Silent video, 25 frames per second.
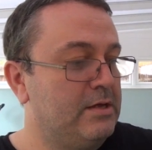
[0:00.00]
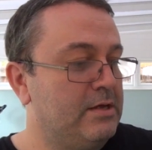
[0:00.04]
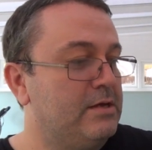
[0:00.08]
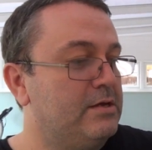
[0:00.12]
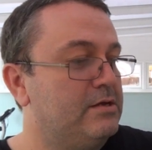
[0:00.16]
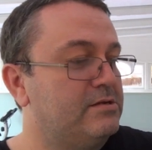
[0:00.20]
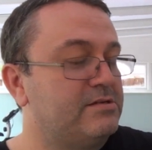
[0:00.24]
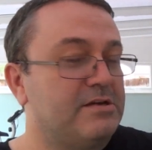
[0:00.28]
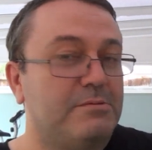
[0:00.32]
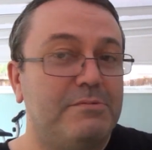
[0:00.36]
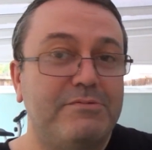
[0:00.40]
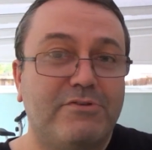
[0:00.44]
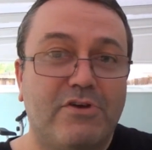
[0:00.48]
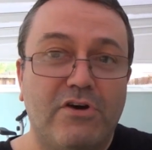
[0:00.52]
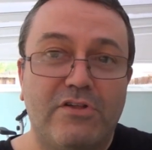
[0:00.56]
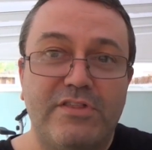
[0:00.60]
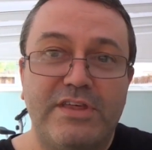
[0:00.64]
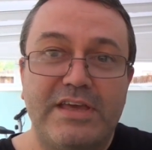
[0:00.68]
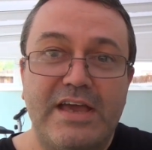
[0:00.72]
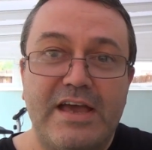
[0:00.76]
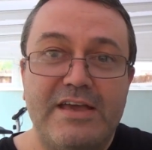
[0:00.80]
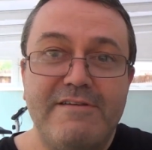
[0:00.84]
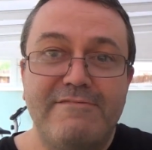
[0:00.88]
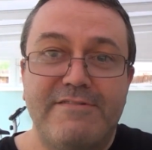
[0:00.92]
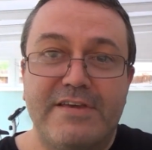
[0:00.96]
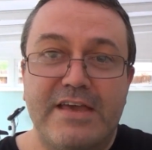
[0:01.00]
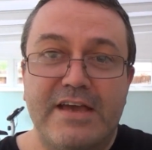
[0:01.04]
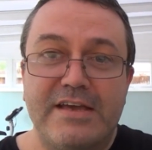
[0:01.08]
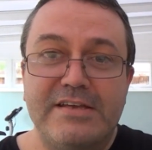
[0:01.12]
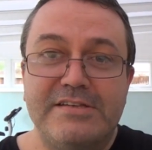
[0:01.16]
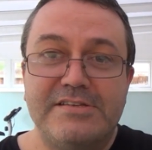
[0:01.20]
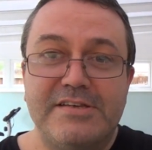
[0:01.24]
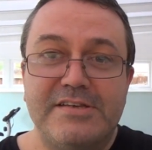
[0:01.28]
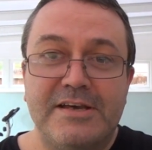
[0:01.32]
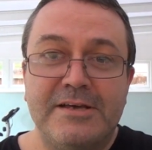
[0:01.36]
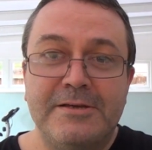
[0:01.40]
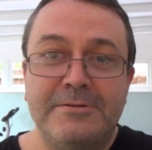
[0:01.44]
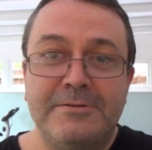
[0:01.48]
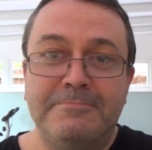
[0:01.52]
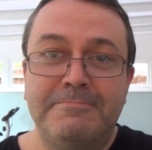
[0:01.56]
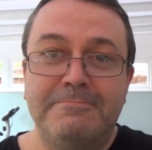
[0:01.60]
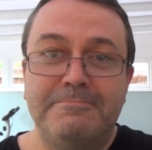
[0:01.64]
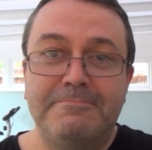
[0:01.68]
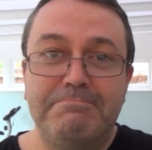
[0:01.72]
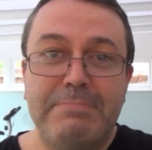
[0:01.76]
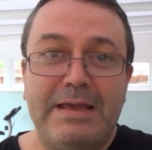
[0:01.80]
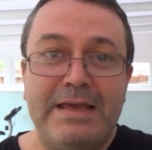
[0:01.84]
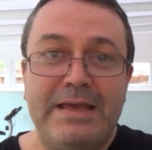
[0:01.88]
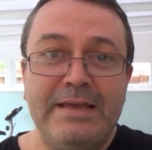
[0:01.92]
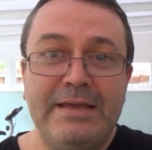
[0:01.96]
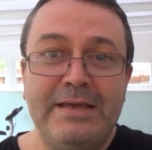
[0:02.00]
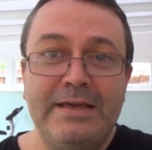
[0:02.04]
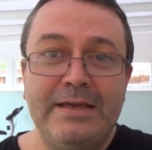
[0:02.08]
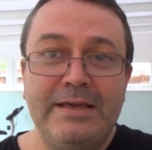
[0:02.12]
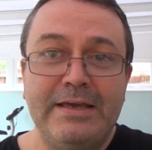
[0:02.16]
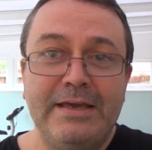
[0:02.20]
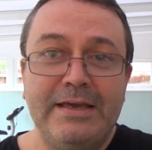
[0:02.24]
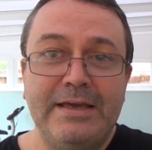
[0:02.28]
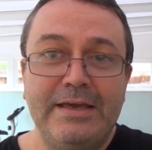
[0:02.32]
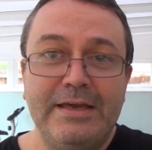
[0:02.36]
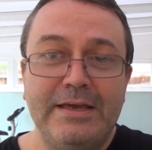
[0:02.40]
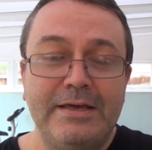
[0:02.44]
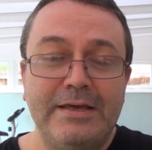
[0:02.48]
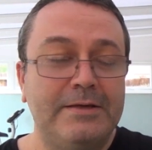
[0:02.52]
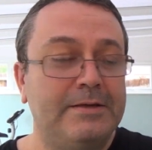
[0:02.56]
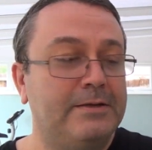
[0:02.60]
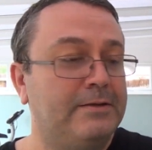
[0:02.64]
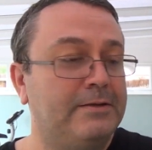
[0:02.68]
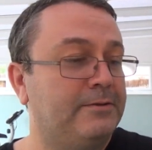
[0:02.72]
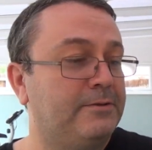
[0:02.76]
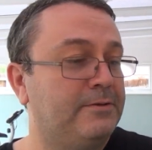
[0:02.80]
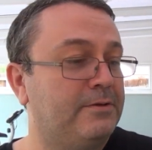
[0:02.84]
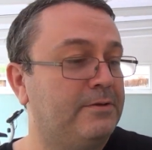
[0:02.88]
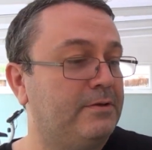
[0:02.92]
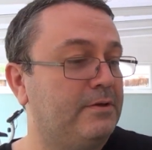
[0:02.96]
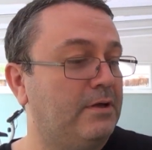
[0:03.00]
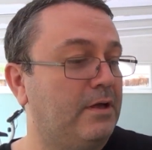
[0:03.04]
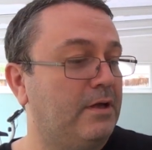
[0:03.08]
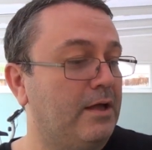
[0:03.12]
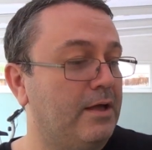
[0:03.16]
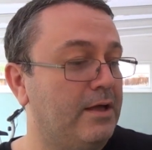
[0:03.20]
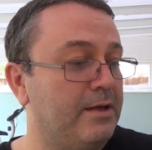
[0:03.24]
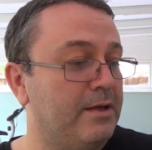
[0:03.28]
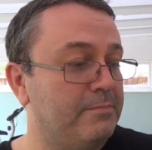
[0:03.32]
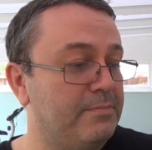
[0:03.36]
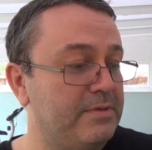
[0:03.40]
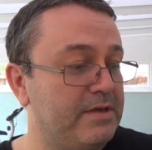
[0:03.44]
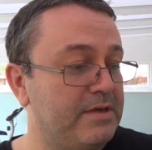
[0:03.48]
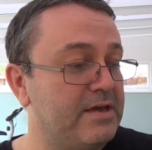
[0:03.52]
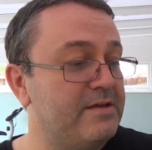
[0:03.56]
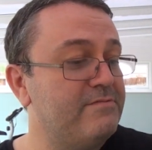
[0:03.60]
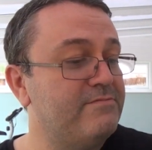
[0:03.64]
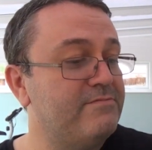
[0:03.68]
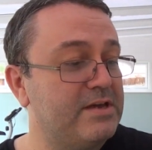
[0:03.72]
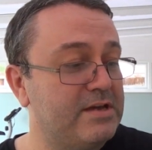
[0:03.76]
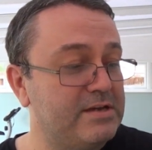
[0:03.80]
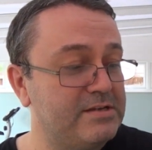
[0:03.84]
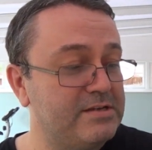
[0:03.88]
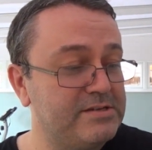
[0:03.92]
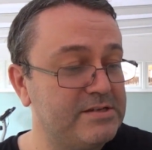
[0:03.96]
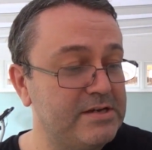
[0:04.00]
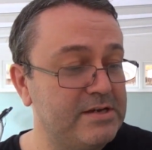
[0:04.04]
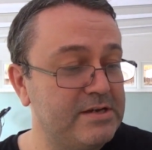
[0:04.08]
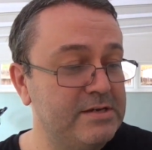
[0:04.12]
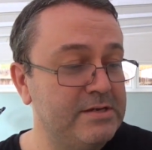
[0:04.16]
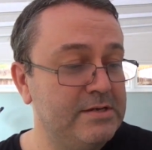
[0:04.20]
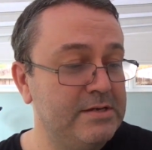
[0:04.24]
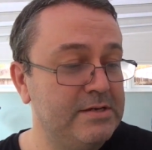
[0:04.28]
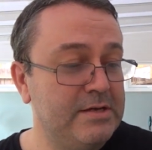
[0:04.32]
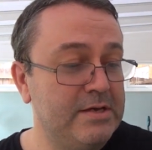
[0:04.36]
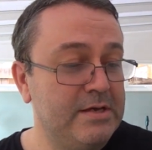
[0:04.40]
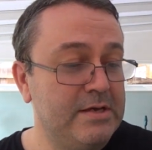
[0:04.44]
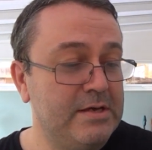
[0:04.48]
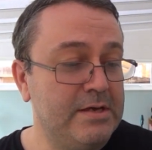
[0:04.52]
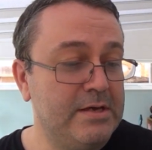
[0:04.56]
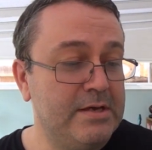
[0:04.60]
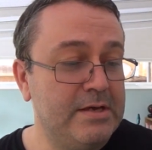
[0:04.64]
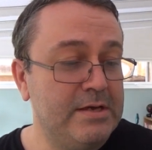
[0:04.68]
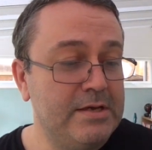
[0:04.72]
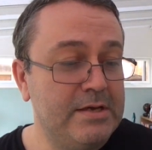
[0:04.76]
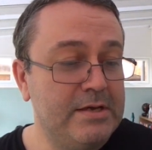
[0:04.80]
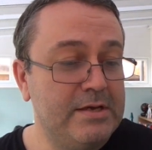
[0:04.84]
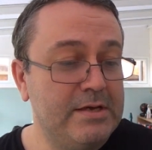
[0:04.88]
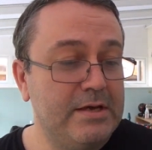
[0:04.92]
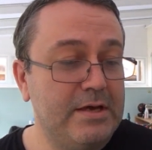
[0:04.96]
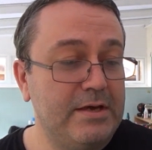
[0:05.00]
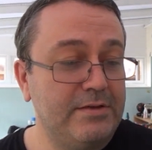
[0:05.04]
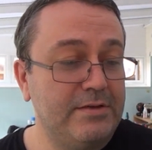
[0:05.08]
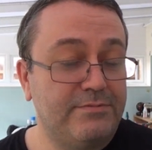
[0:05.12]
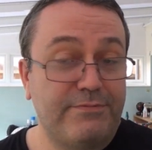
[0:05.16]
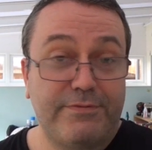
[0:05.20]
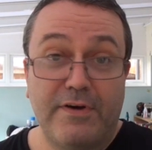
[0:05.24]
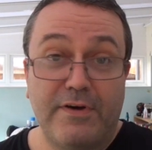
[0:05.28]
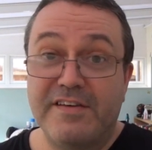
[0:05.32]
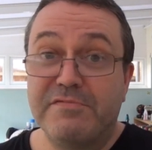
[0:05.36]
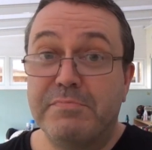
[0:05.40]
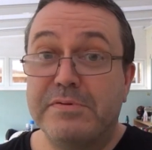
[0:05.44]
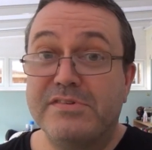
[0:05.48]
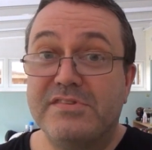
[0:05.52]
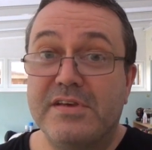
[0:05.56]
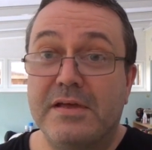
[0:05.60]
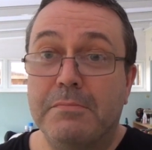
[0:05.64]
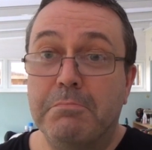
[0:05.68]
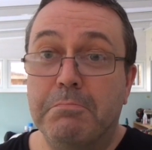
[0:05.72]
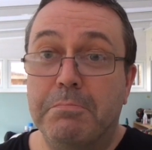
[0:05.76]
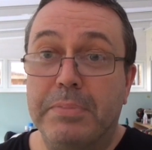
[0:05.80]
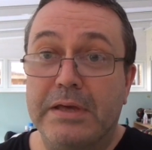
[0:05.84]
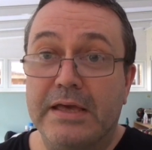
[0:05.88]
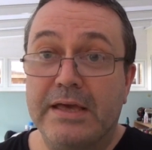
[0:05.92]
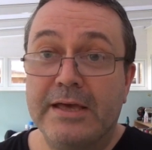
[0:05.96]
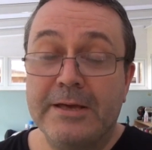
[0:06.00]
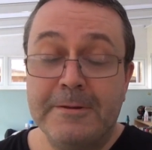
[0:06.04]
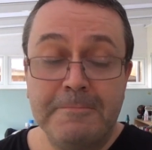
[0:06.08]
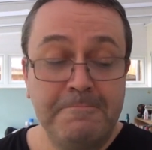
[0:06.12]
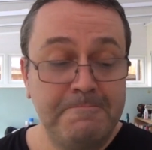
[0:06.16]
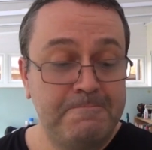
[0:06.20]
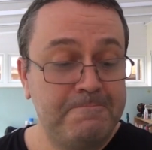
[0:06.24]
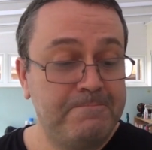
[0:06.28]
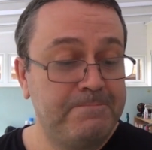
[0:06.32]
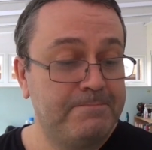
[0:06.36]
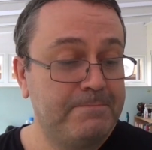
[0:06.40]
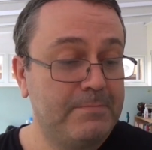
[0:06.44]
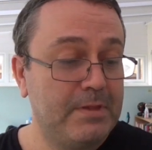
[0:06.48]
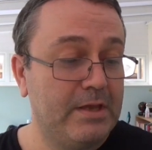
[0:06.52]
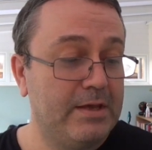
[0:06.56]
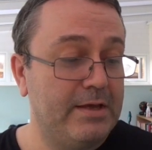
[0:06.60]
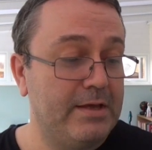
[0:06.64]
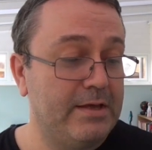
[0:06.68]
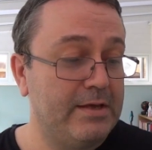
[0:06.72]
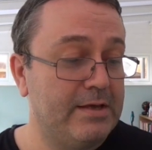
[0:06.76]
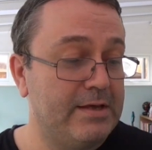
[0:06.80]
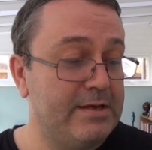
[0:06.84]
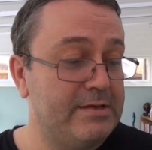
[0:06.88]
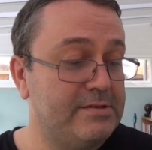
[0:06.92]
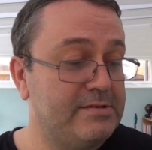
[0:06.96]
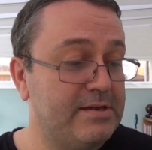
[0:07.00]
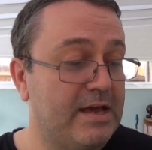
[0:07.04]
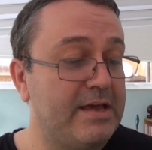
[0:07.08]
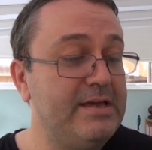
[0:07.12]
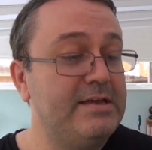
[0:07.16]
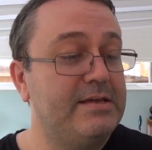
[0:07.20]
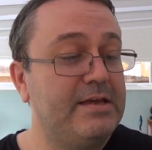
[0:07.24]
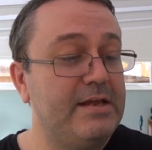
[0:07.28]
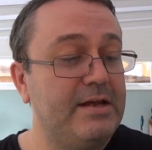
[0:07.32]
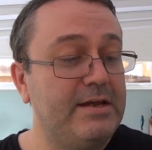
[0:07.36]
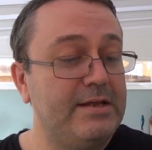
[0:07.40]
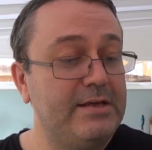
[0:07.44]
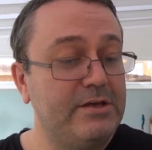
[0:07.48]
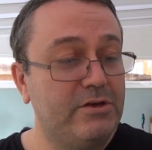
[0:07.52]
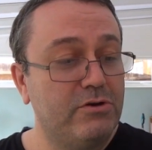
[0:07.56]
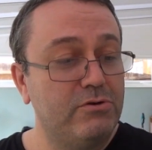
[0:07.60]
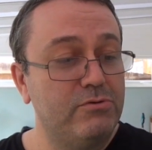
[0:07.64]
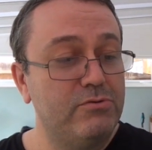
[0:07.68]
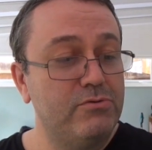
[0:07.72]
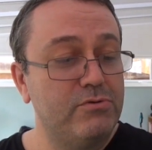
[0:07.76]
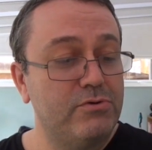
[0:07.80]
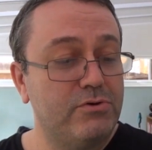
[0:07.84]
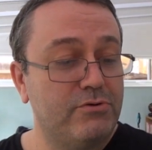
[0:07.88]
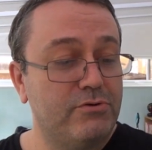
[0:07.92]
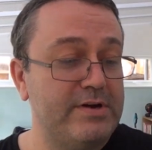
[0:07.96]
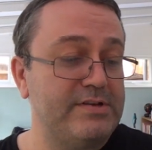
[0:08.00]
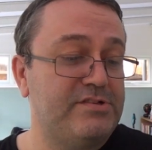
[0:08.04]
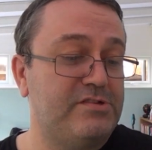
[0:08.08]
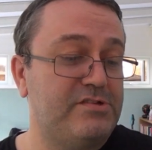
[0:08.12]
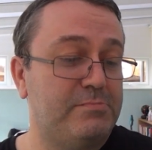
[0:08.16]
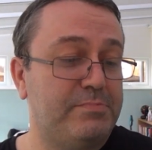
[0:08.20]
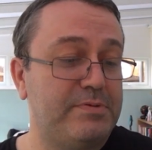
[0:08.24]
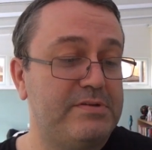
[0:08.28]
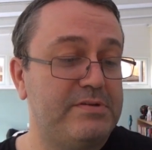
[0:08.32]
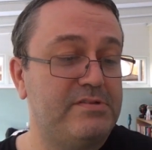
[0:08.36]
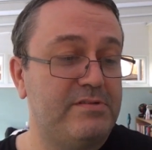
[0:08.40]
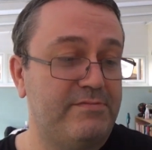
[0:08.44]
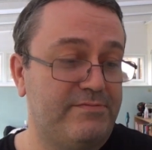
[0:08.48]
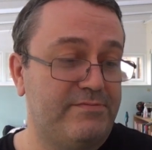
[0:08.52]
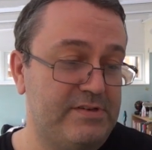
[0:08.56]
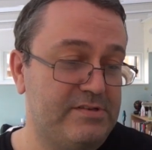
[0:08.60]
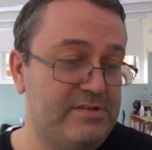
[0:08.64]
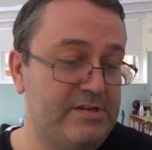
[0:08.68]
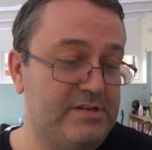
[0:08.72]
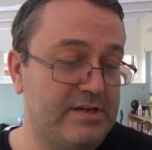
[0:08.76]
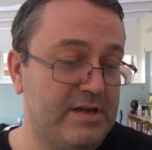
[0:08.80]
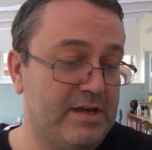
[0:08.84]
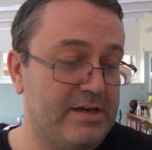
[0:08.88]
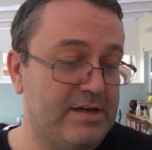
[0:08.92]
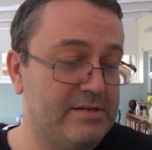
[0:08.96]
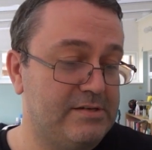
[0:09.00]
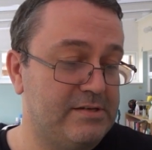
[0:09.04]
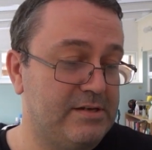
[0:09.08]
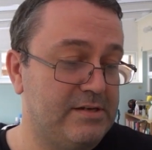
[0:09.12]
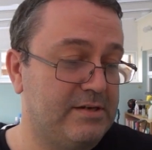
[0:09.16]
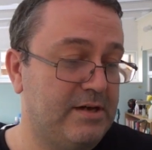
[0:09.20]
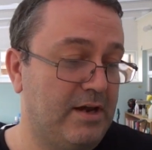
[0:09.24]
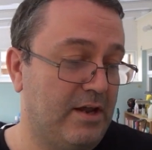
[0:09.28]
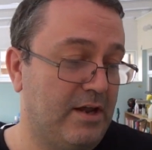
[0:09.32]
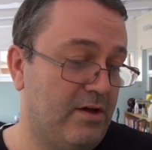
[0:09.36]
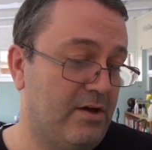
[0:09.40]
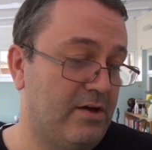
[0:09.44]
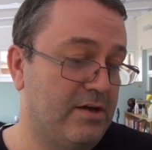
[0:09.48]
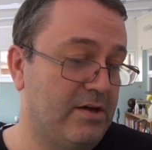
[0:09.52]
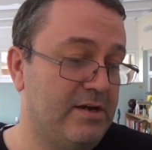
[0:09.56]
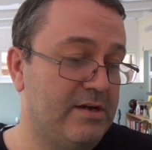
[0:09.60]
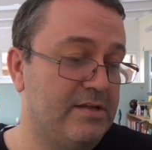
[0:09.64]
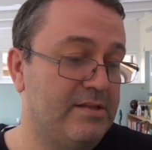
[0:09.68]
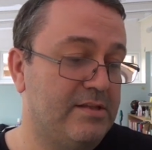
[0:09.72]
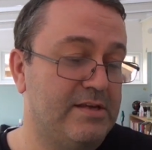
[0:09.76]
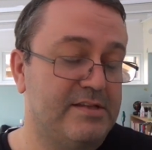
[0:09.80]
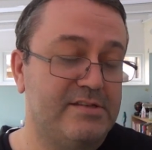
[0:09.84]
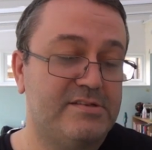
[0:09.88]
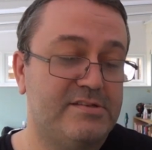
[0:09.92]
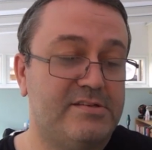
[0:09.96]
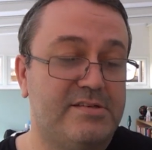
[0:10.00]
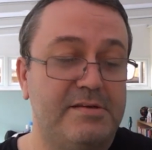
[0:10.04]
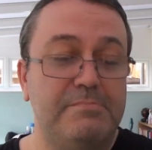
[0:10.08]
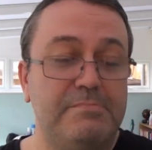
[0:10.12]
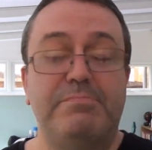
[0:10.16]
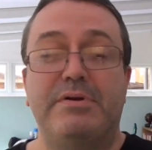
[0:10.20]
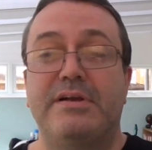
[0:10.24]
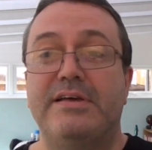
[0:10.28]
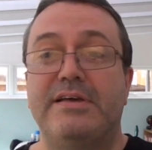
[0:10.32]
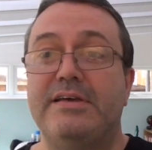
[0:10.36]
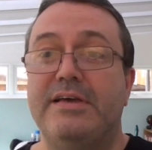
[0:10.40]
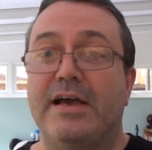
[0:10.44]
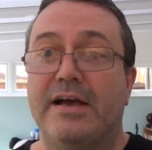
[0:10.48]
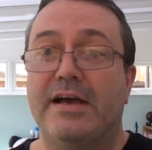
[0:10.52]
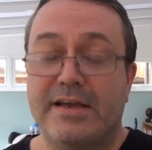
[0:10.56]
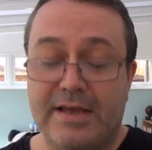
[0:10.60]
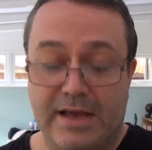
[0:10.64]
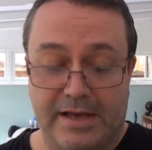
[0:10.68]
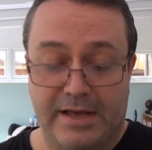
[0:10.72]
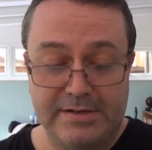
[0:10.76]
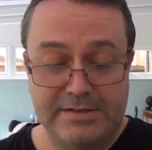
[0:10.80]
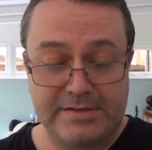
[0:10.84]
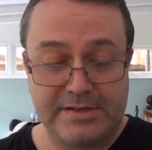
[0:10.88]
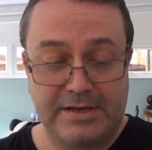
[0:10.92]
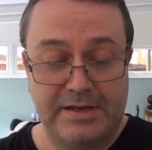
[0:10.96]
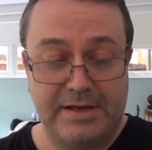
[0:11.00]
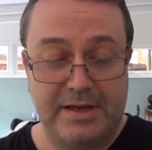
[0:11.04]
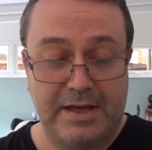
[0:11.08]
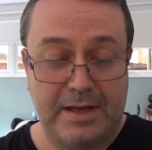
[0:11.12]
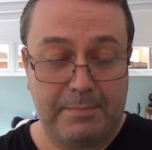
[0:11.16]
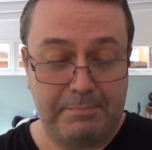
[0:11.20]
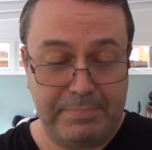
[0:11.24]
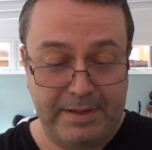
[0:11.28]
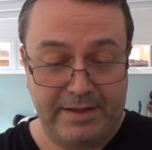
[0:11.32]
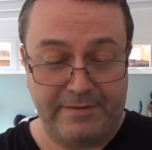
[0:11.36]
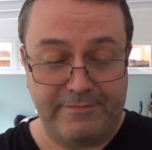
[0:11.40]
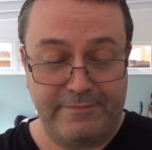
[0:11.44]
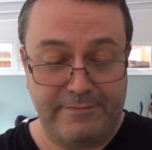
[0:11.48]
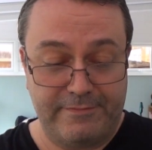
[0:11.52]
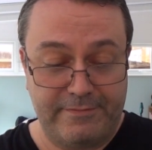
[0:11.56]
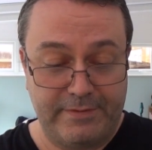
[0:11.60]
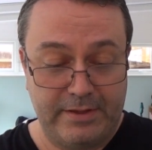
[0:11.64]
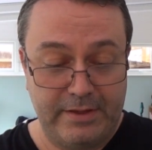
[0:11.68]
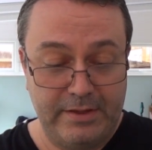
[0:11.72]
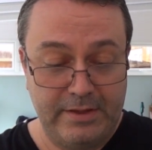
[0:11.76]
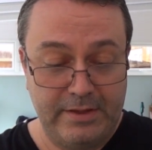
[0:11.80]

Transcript: So we've got the Aviator. Bing! The Aviator is 5% beer. It's achingly cool, crisp and sophisticated lager that's simply a cut above.